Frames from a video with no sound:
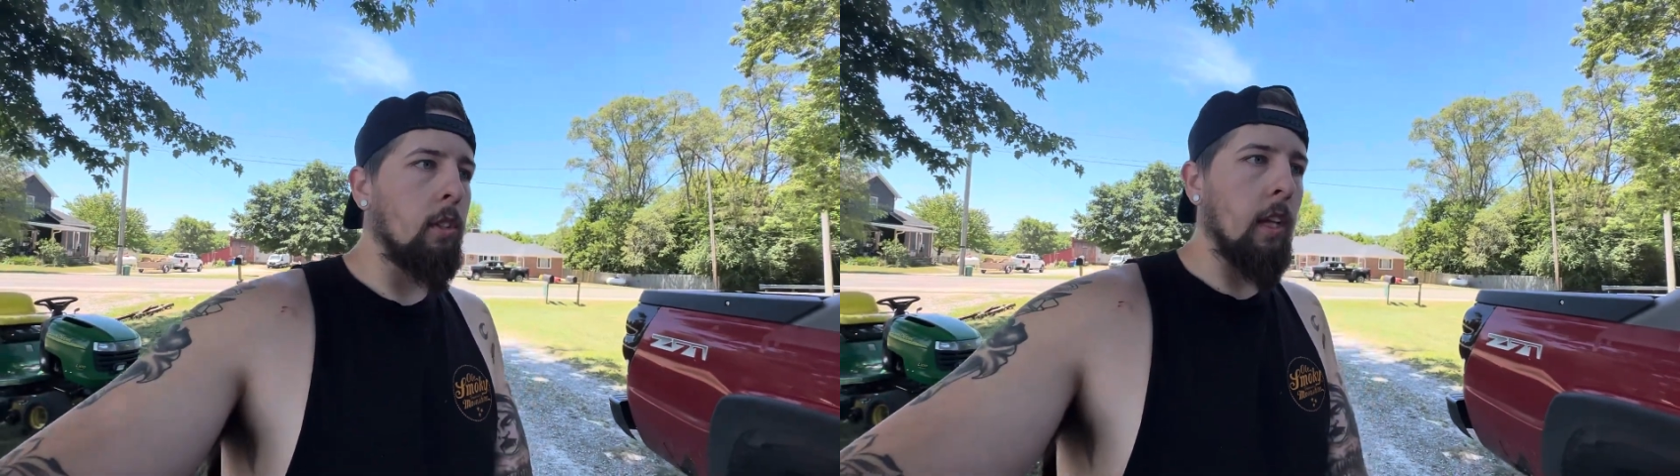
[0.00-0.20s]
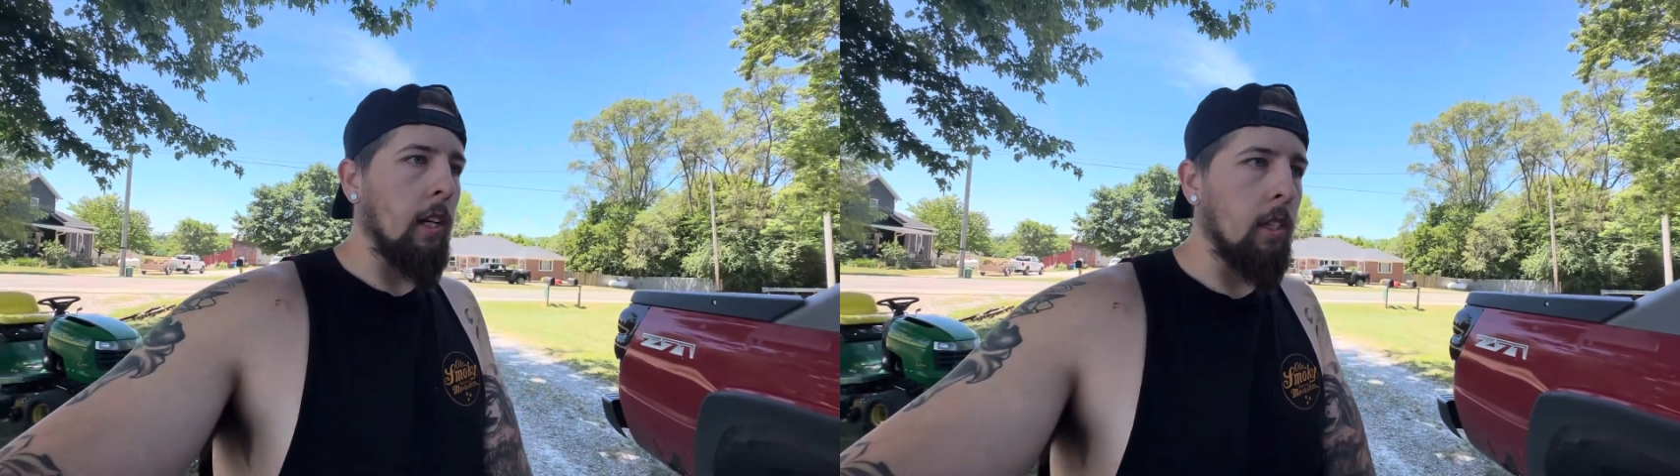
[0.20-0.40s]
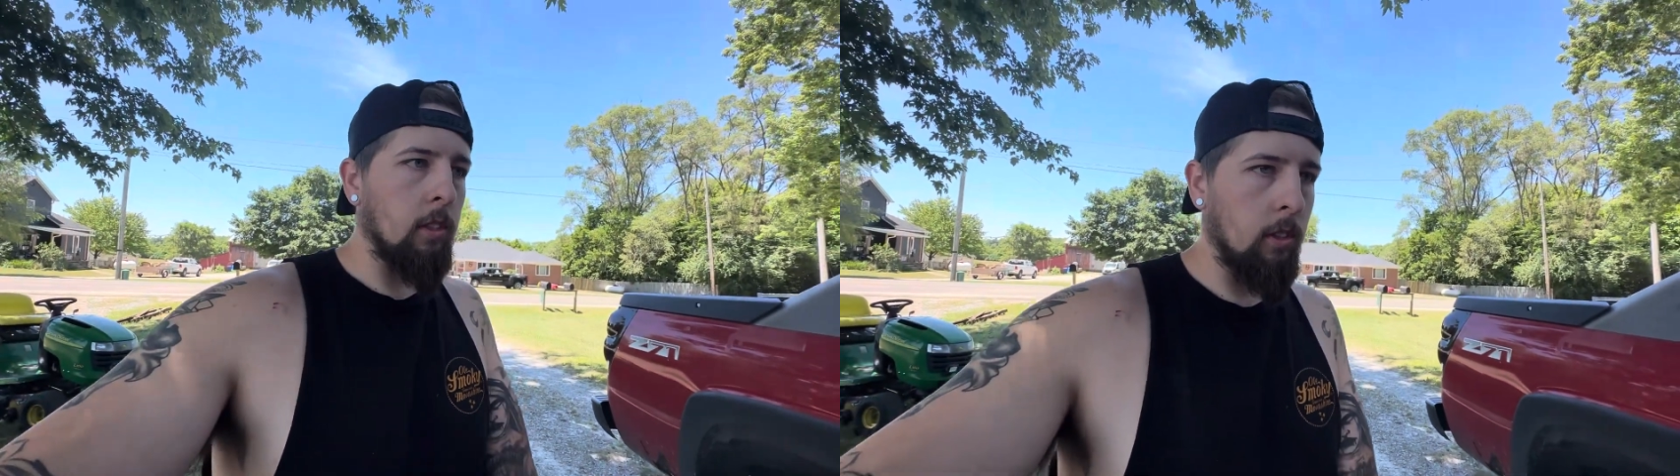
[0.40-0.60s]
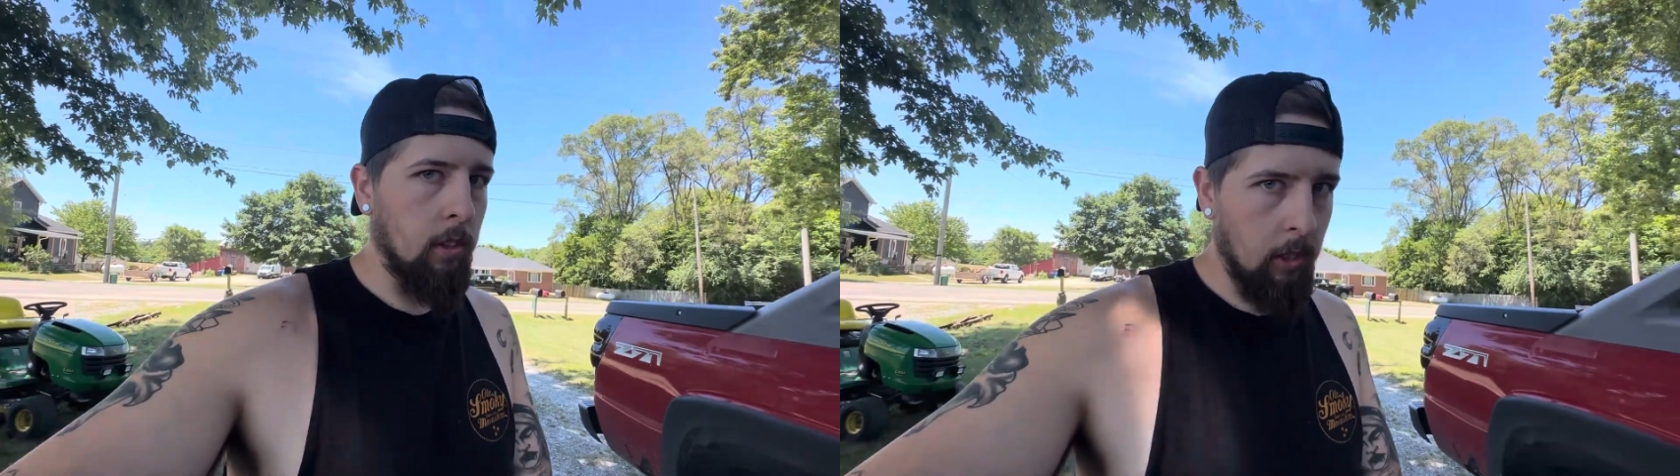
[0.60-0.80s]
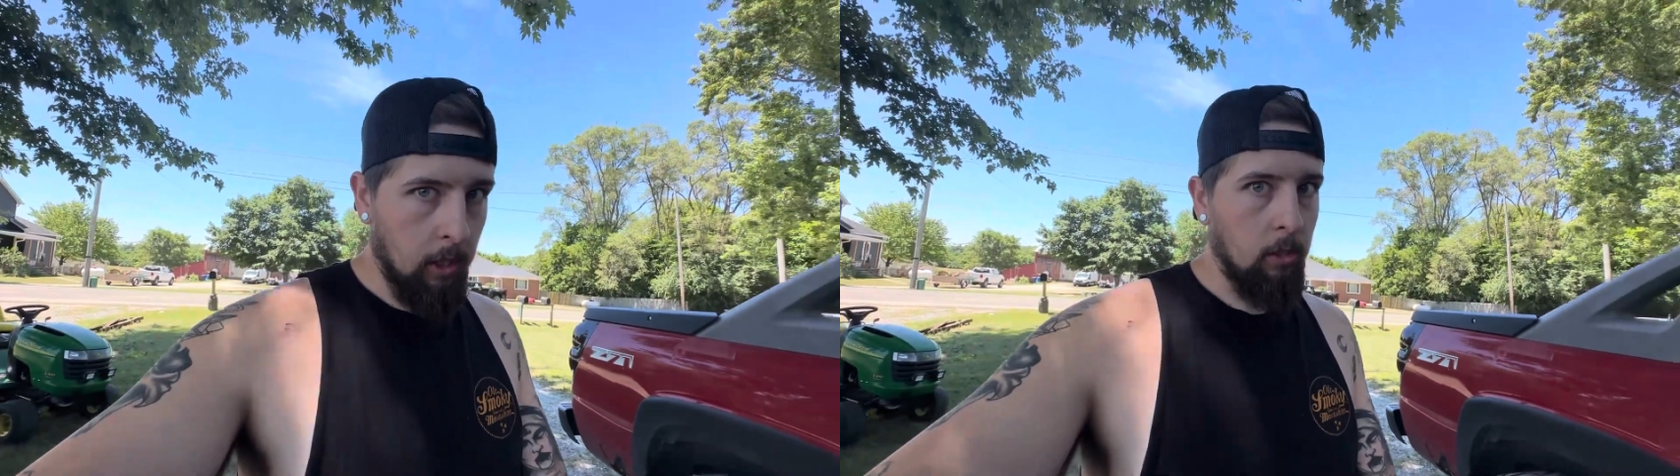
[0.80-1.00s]
like it's
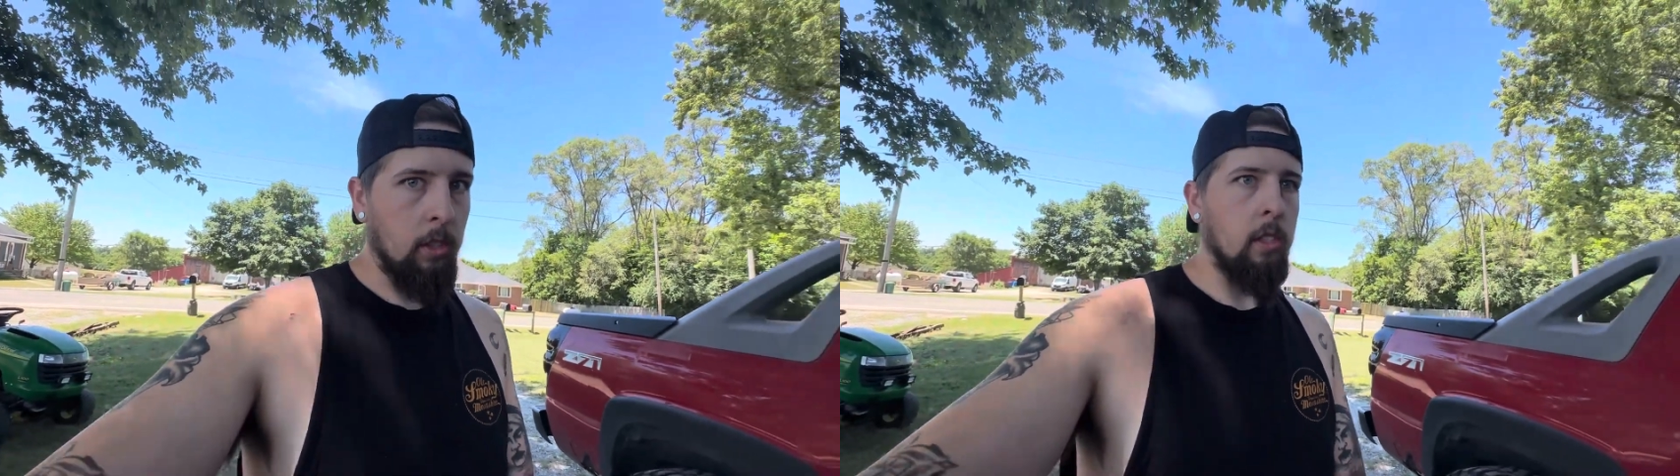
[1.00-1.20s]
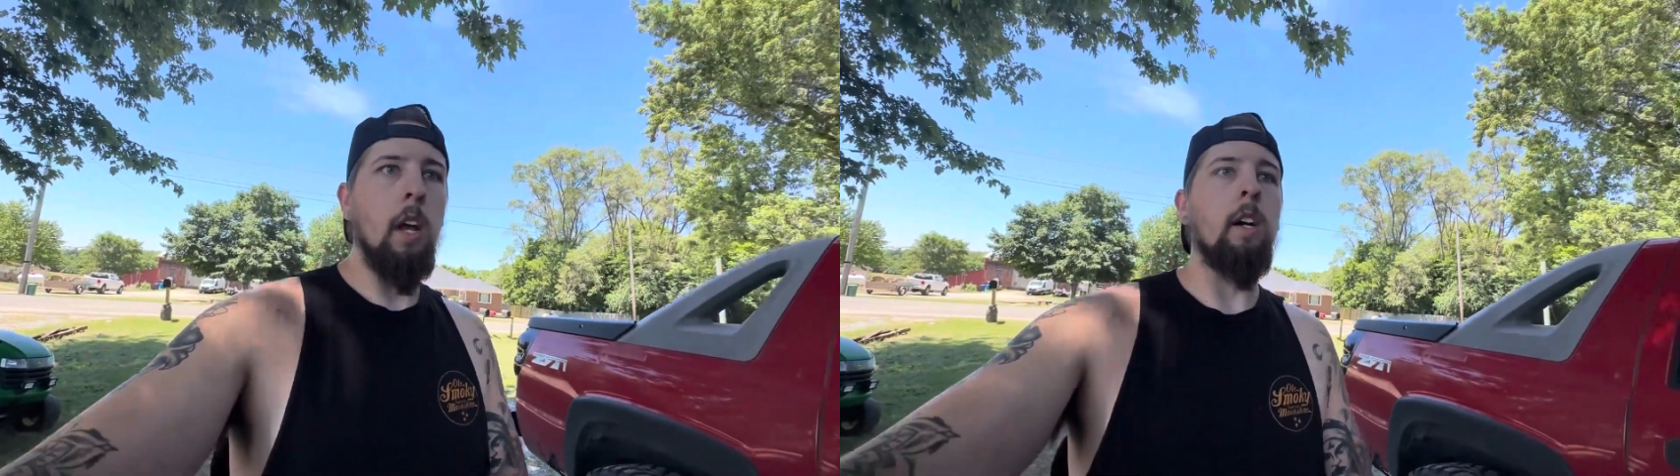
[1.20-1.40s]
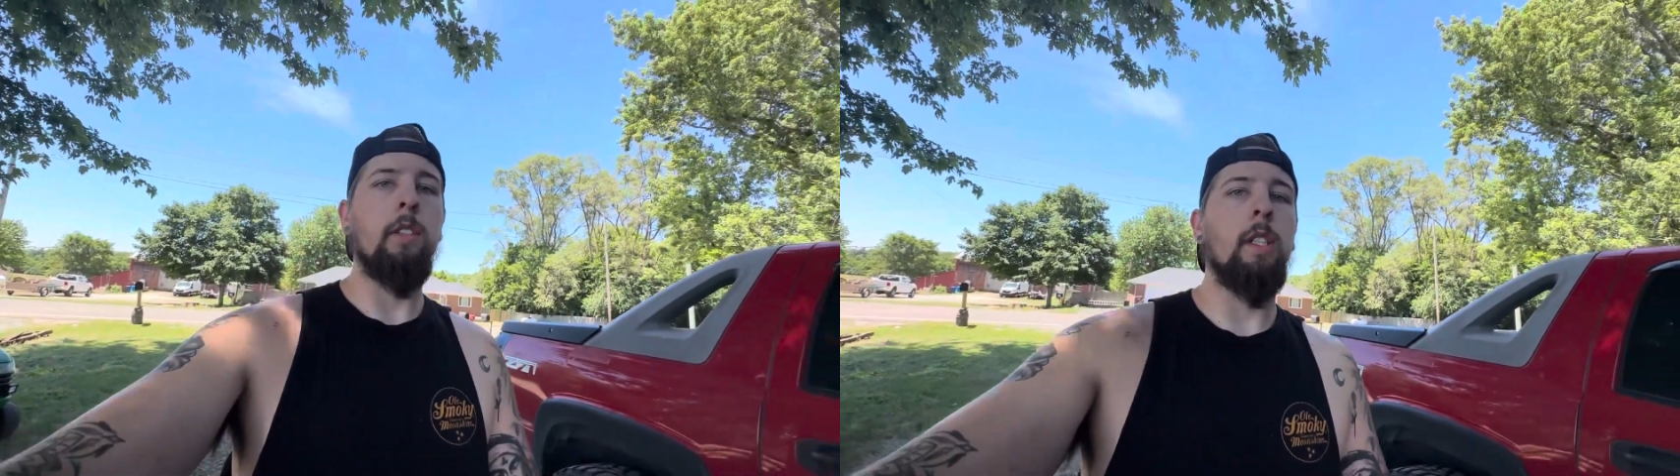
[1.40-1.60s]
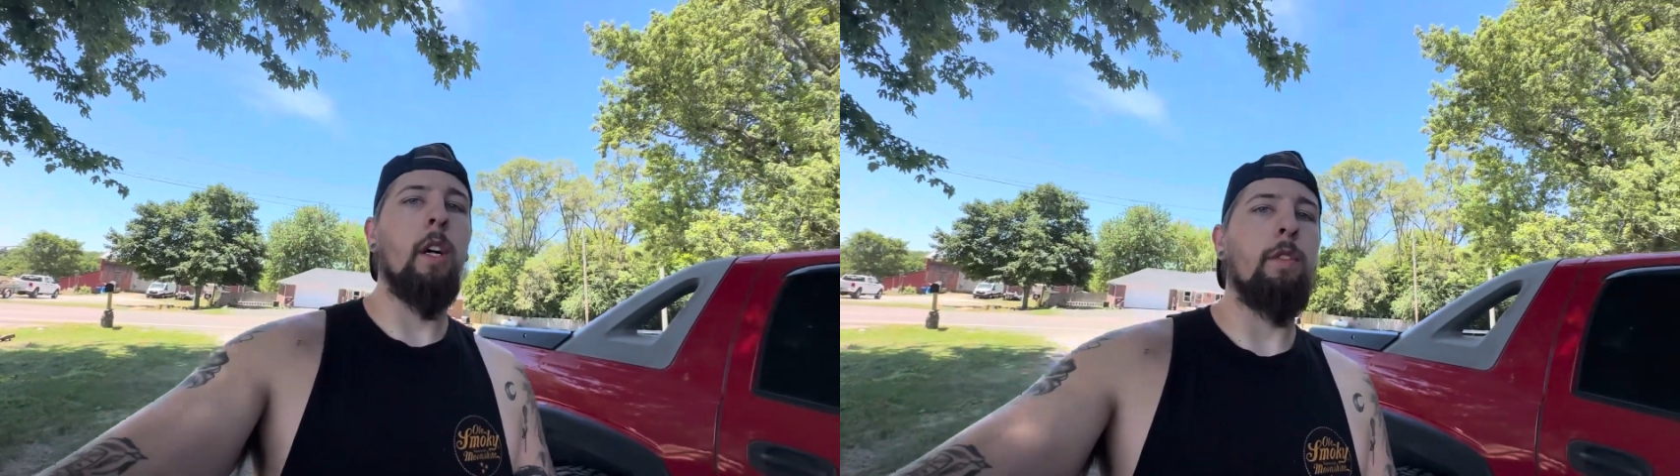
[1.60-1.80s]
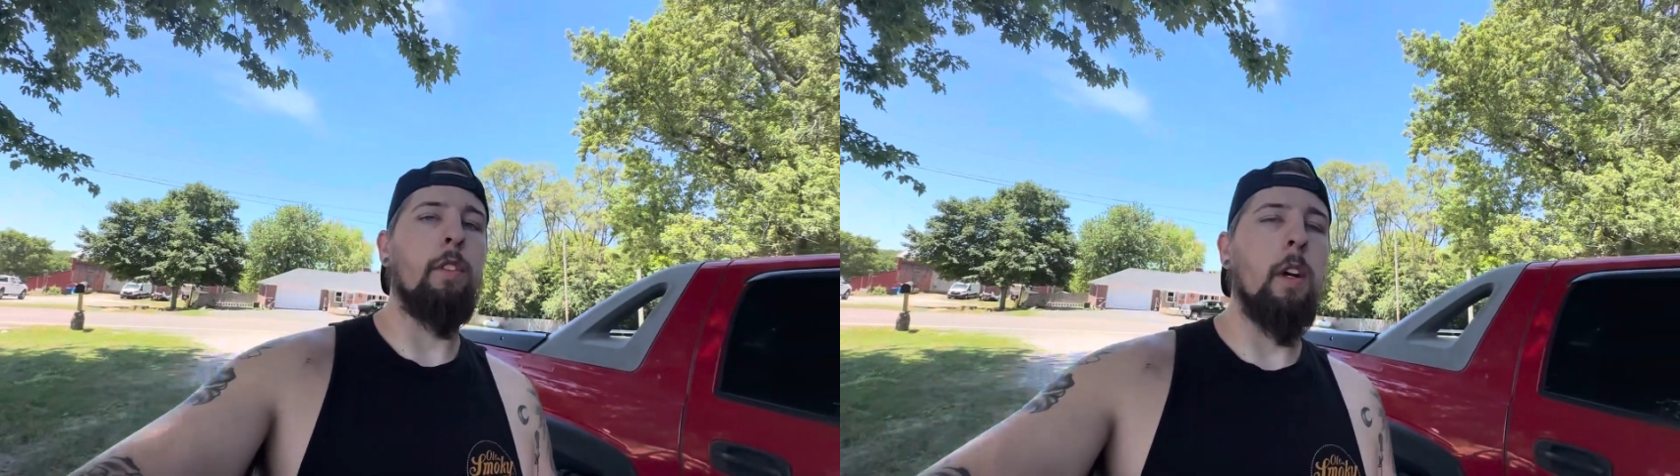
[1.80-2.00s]
literally stock stuff
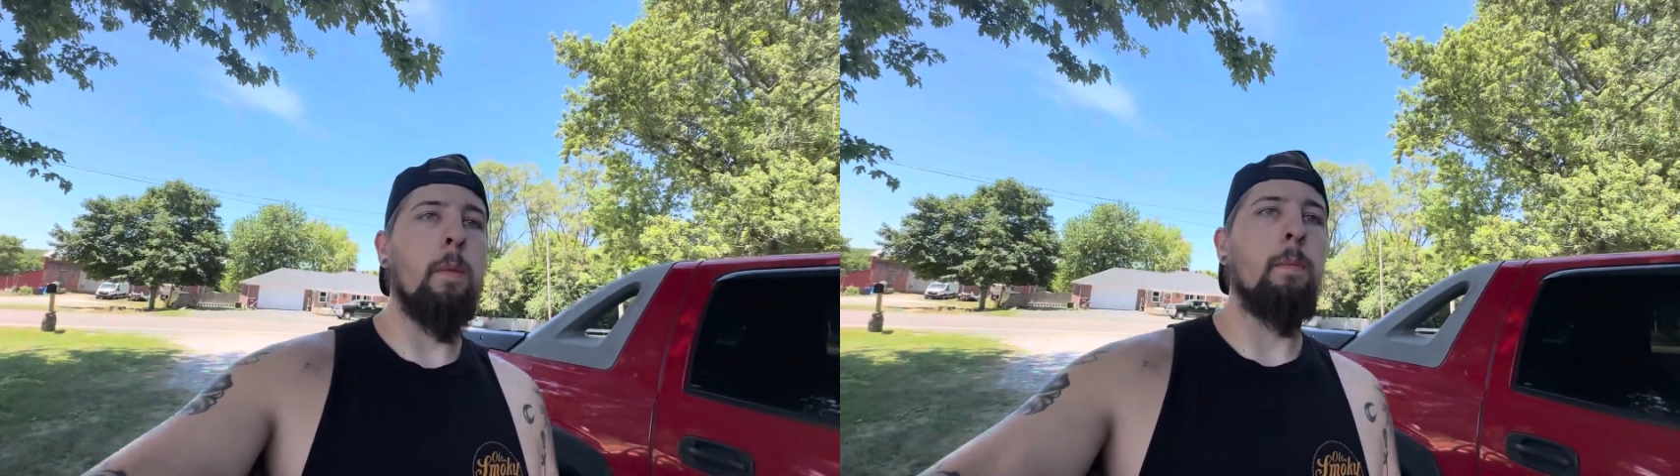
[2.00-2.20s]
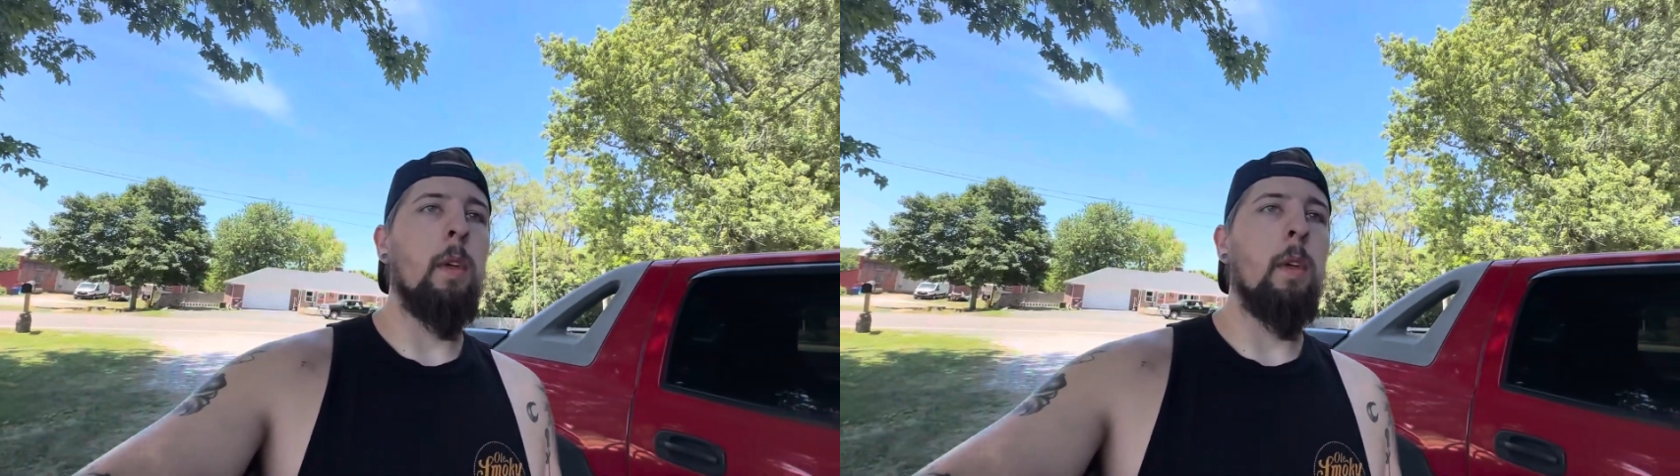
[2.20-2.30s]
from